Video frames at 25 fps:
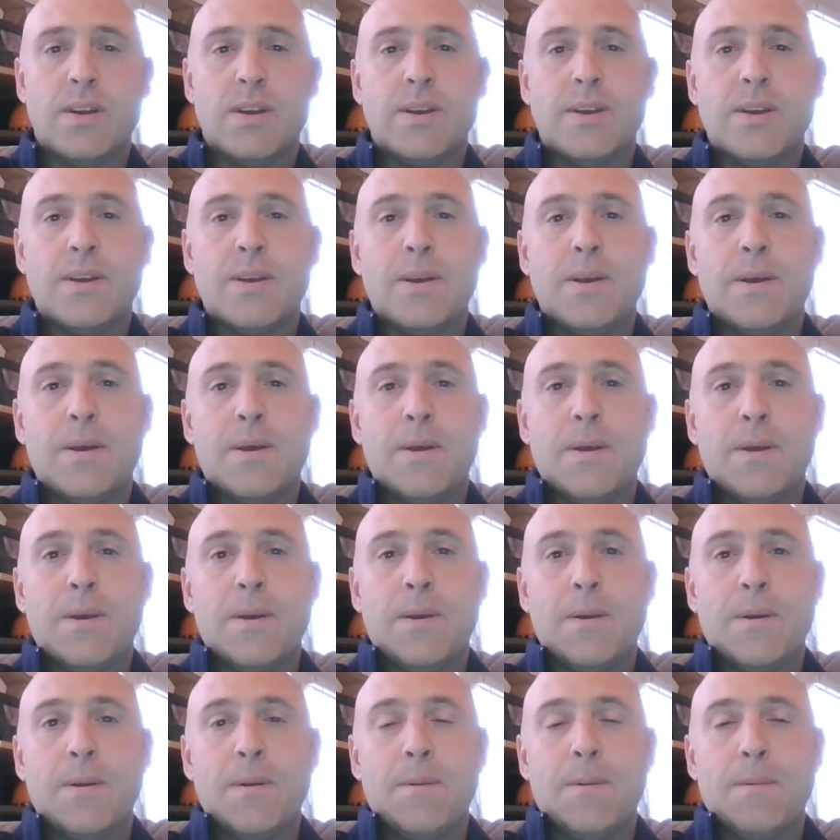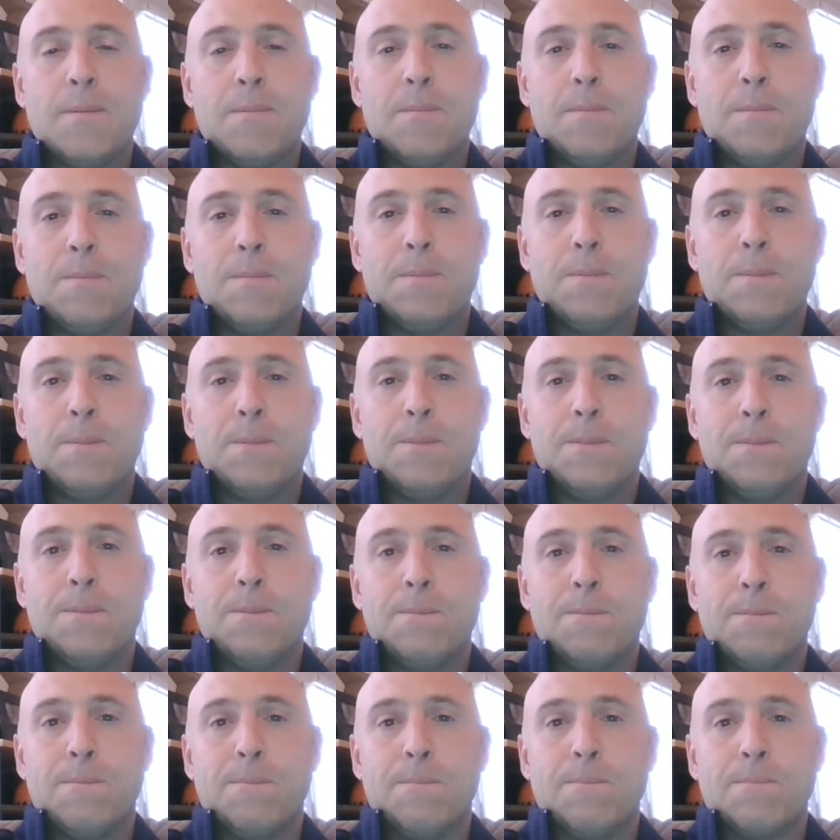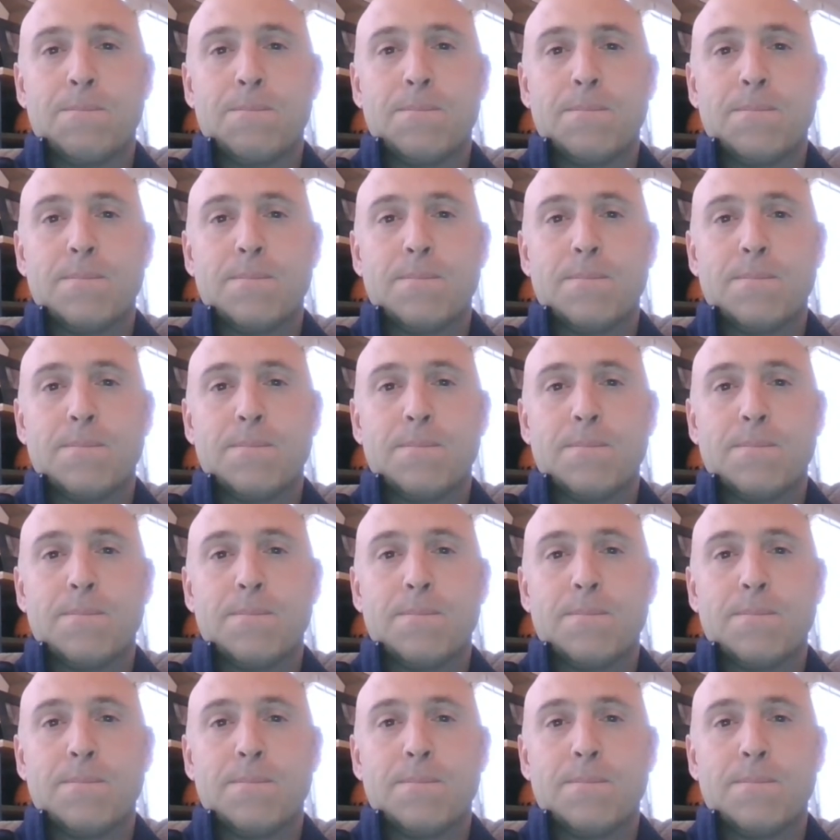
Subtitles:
No one is speaking in this clip.